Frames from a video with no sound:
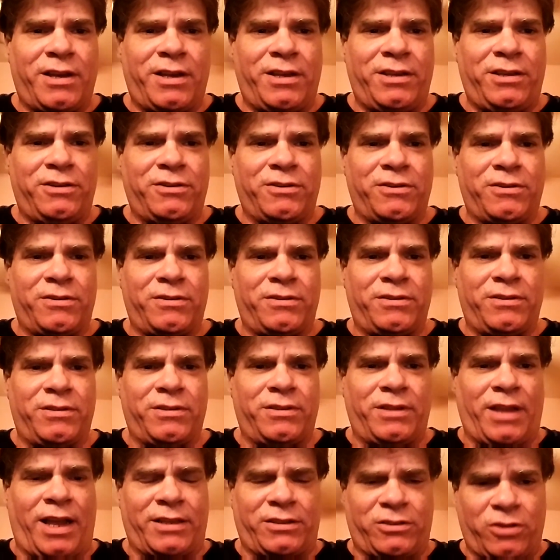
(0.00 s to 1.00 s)
you're
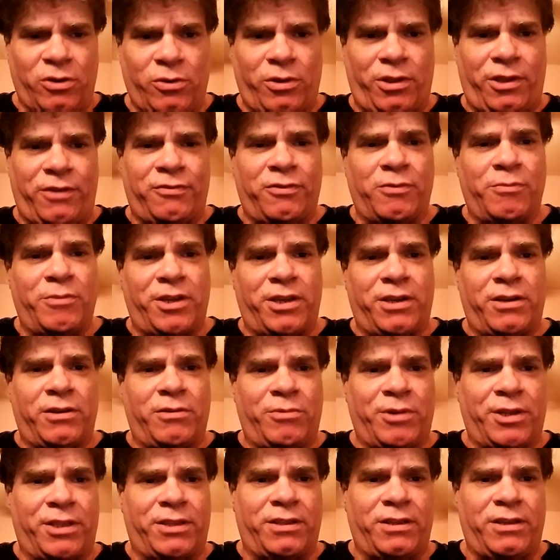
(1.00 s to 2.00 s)
not totally familiar
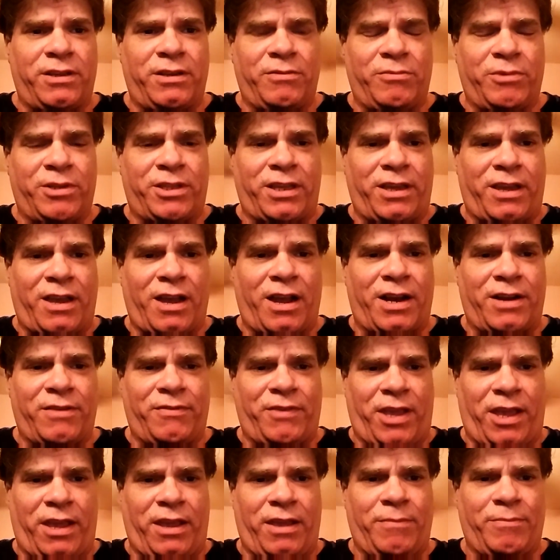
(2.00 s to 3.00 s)
with the kind
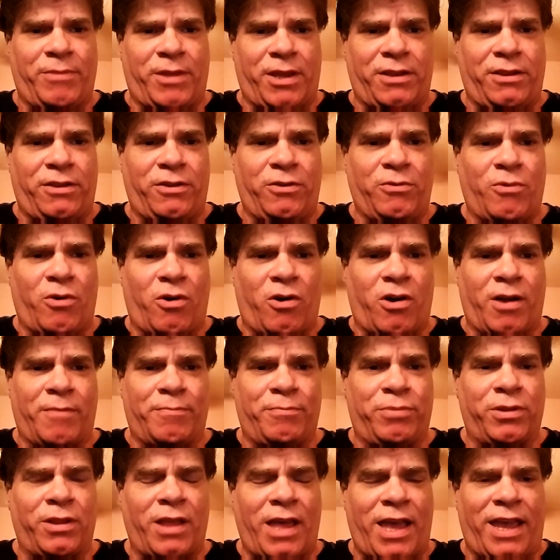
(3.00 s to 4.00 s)
of game that you are
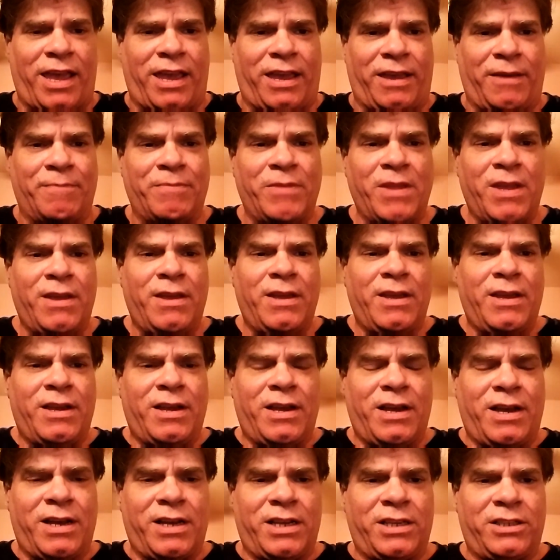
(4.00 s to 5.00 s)
playing.
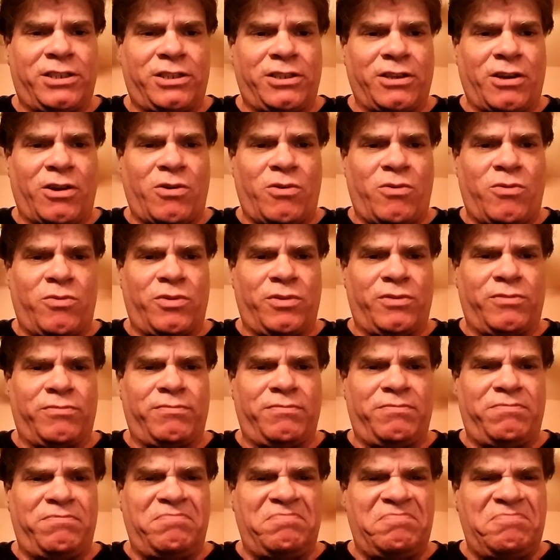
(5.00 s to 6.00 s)
So
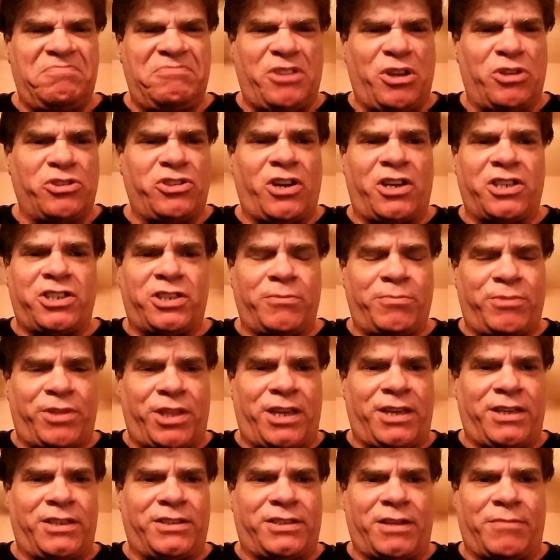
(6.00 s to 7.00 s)
those are some
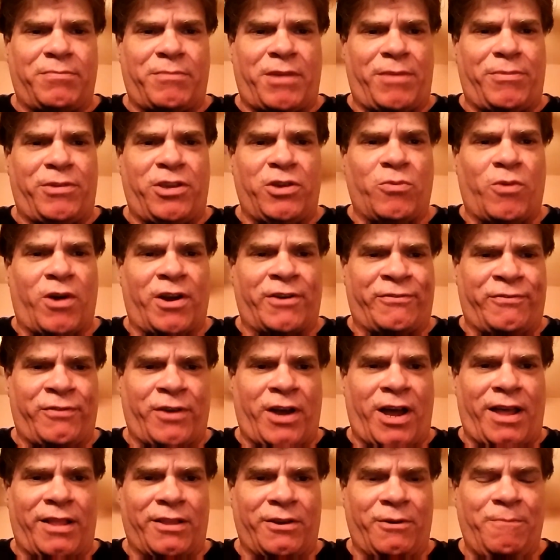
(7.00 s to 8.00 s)
things that maybe you want to
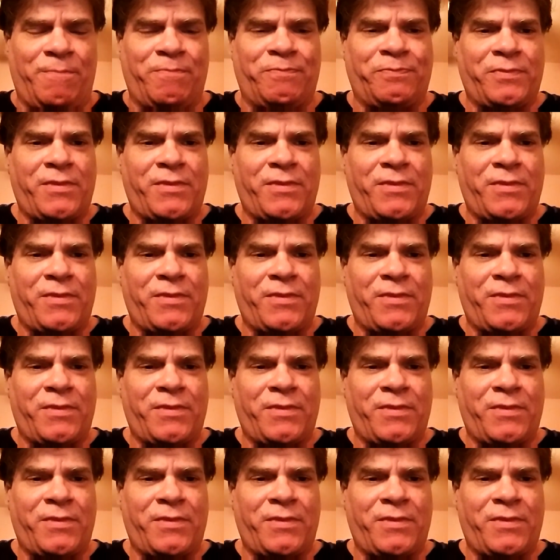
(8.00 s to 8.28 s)
follow